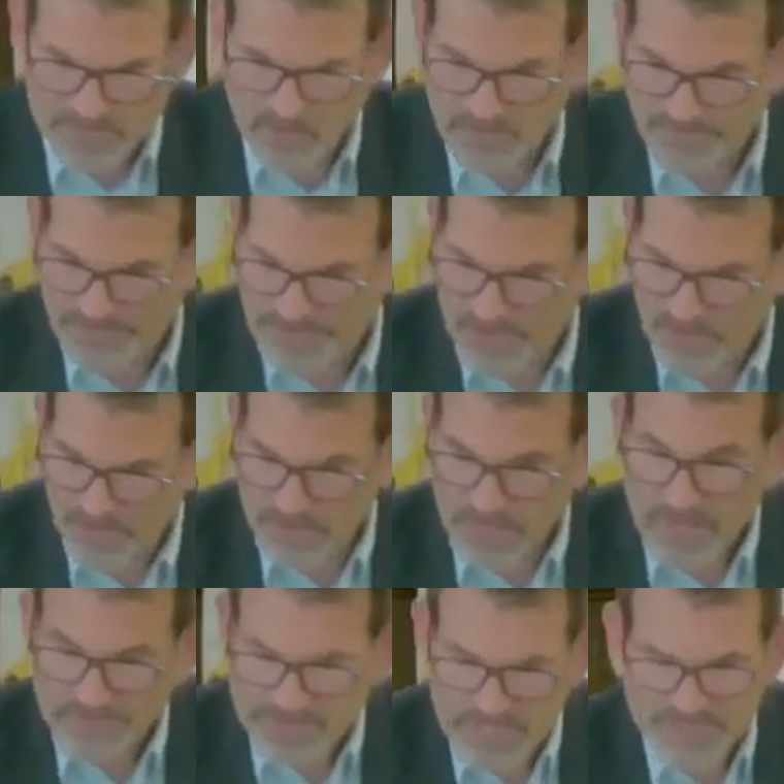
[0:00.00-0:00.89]
when
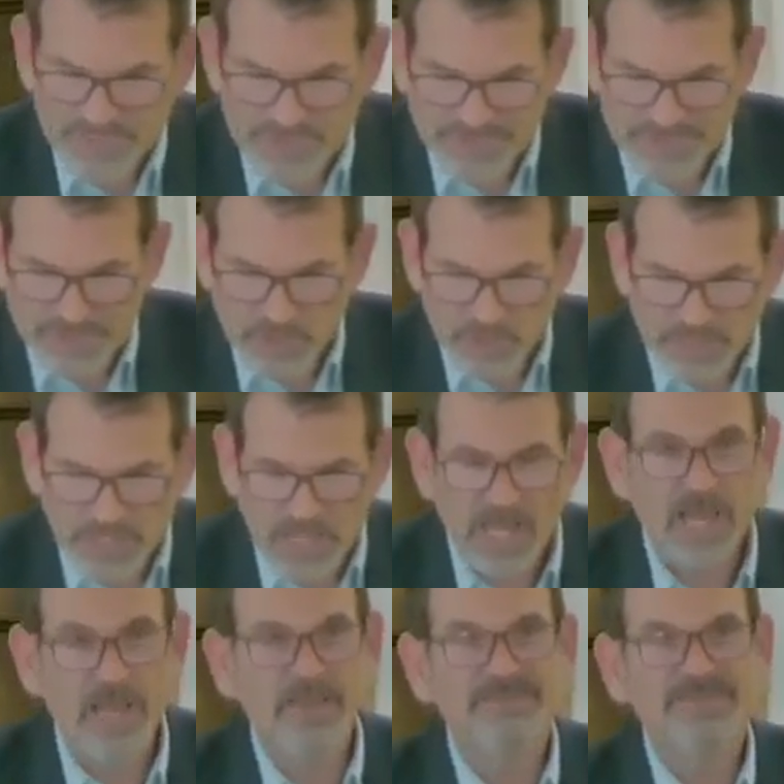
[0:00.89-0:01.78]
fear touches our
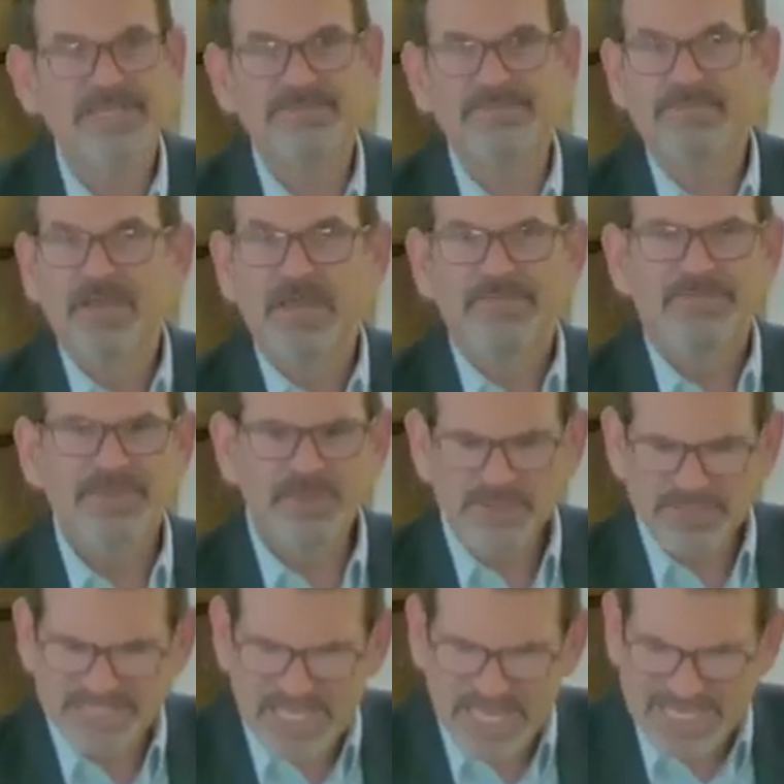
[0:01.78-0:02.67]
lives, it
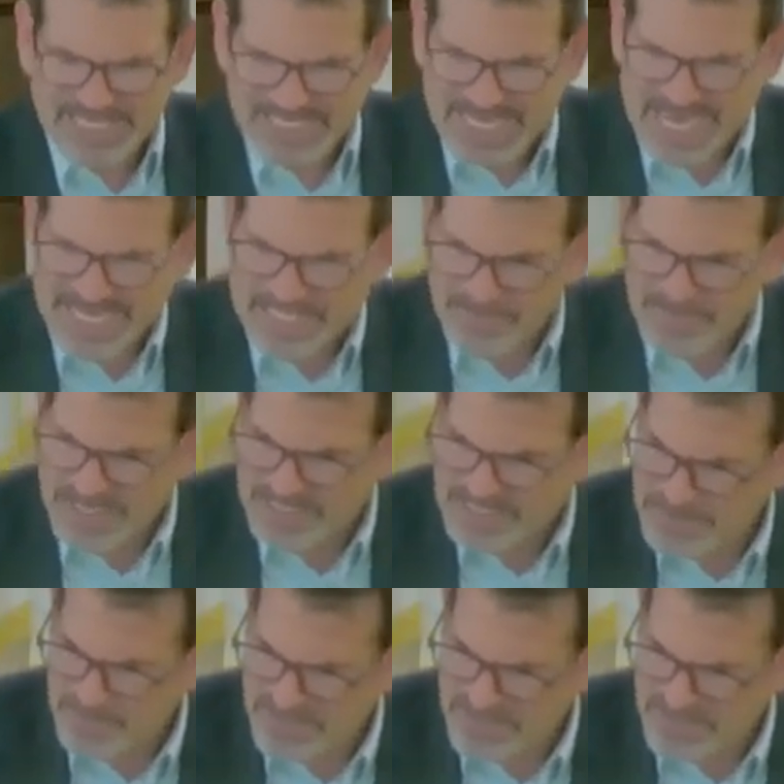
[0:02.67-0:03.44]
feels like an enemy to